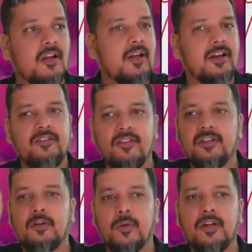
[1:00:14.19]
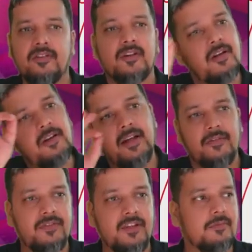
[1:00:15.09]
Registered to registered,
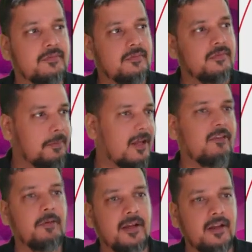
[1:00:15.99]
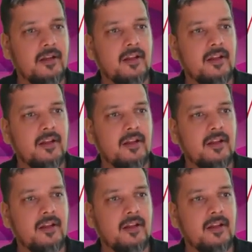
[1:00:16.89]
FCM. Supplier will pay.